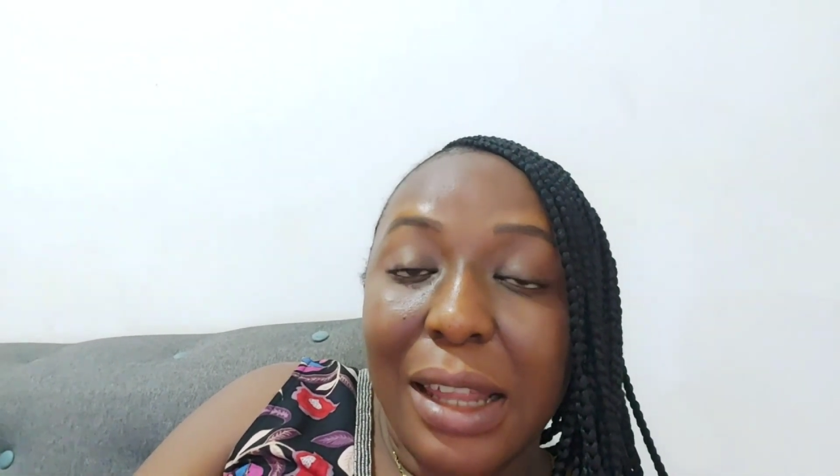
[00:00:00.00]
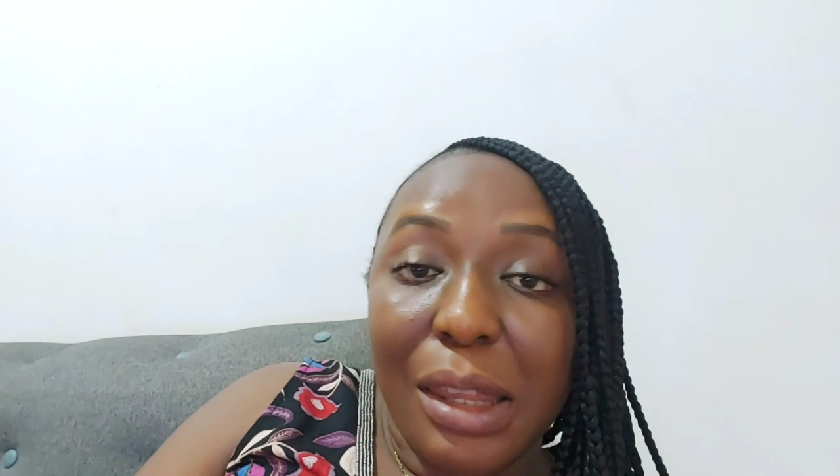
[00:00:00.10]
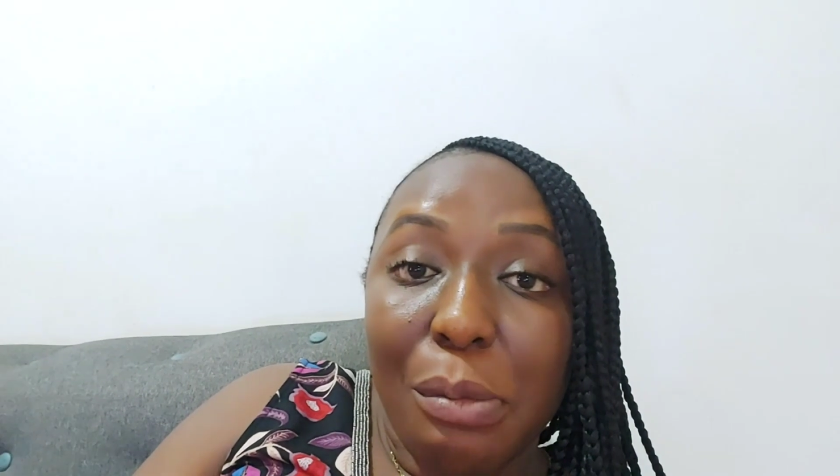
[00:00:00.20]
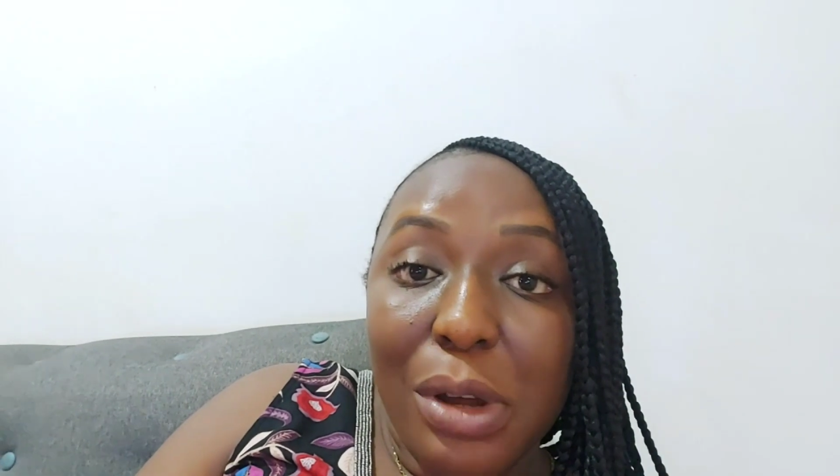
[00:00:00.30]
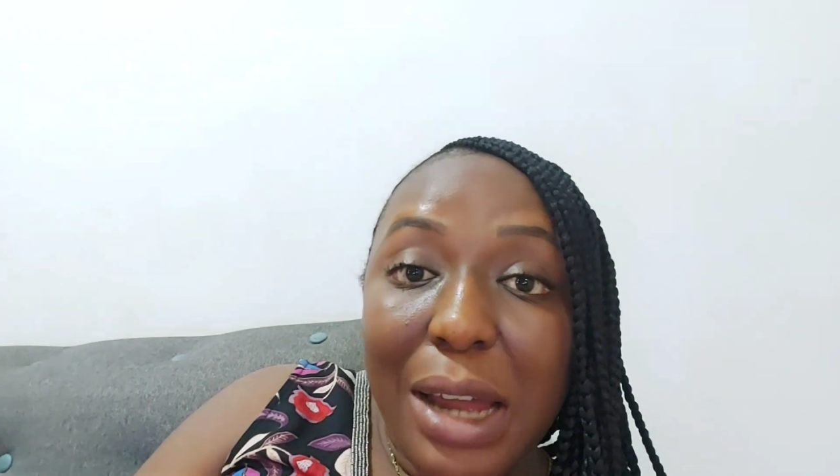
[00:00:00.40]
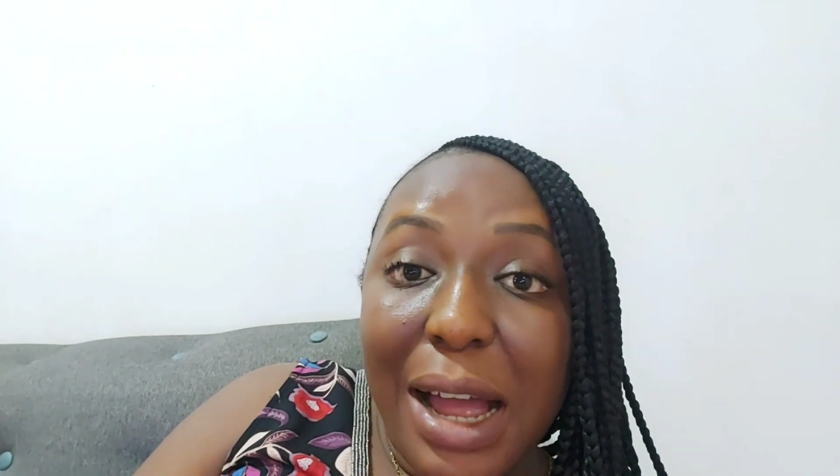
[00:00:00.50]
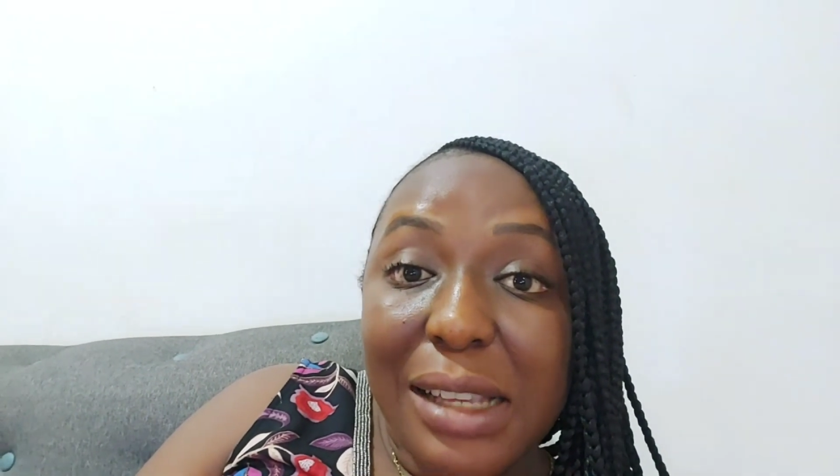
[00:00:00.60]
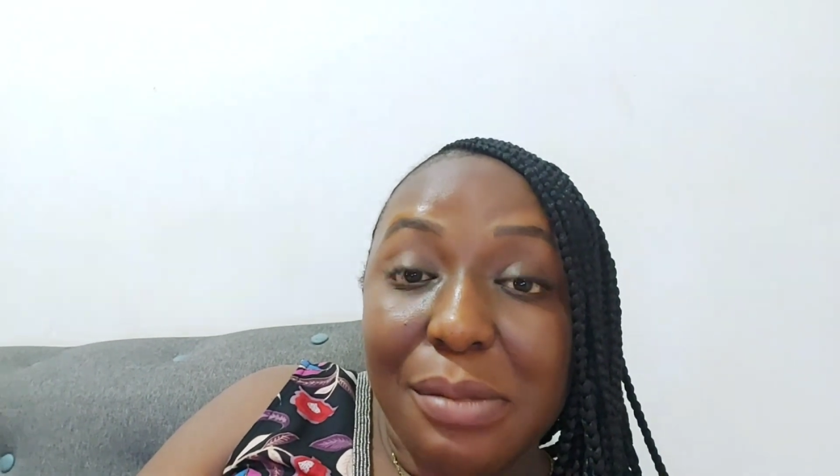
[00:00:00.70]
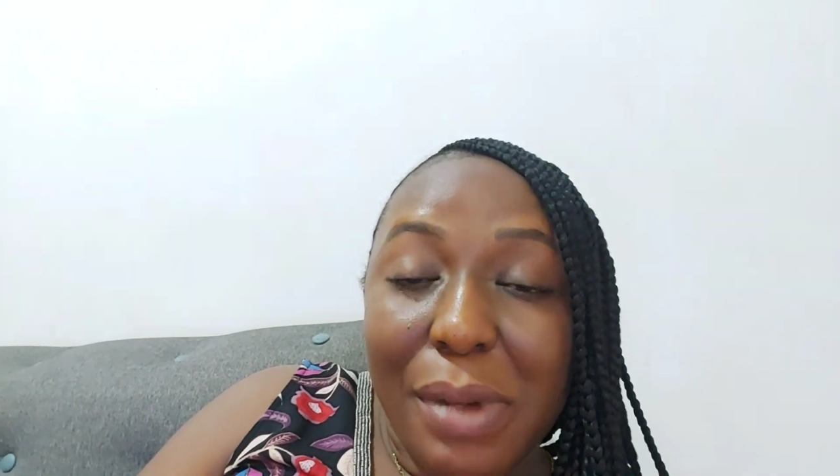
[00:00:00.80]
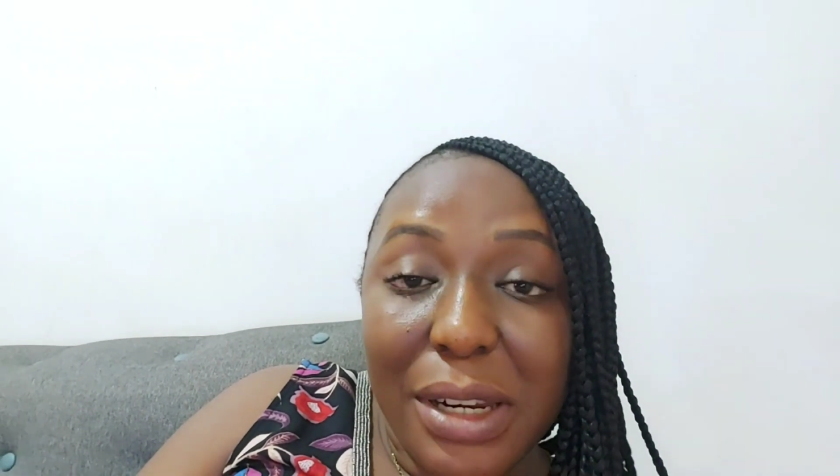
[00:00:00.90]
the mother
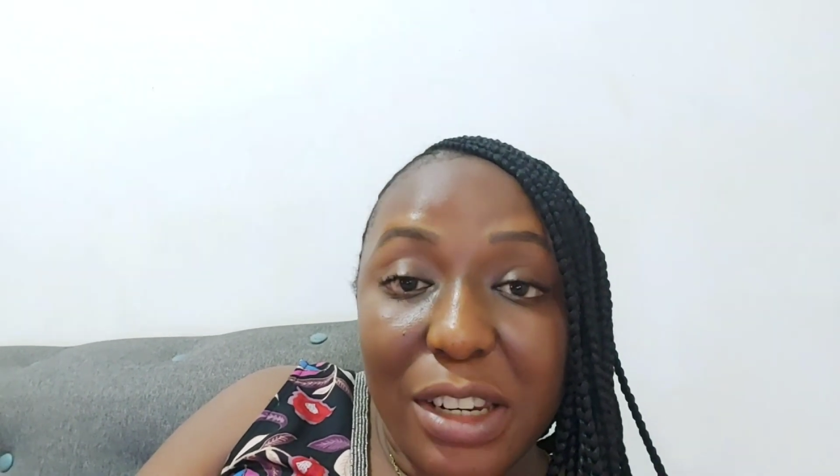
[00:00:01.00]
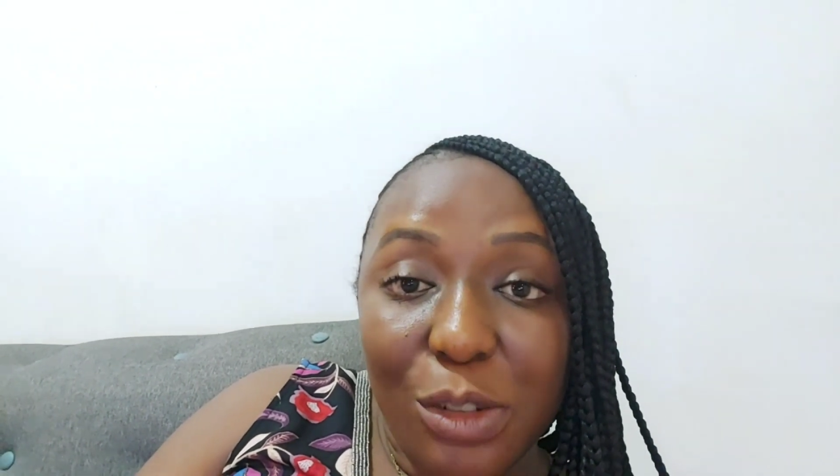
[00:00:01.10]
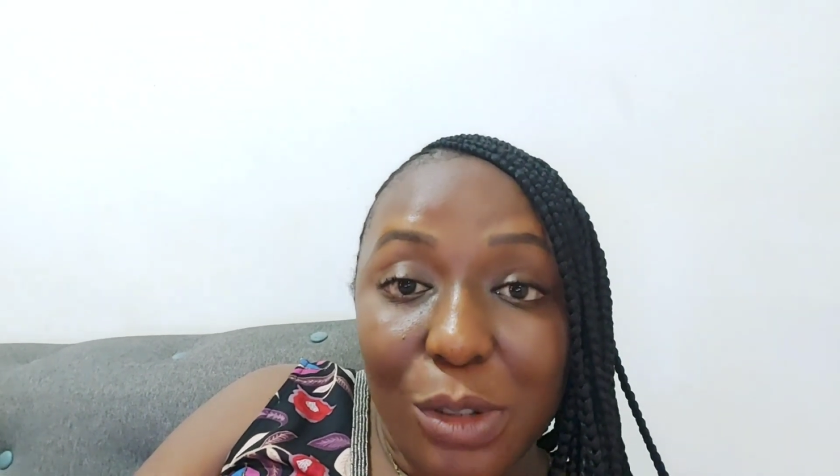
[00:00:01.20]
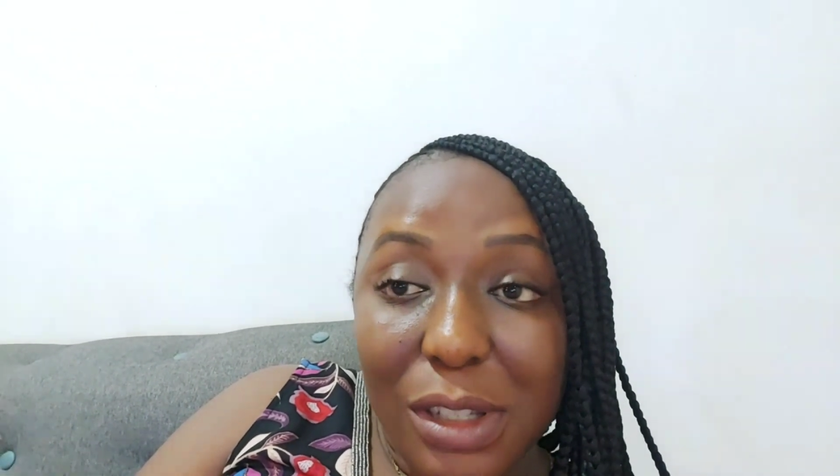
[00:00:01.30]
has managed to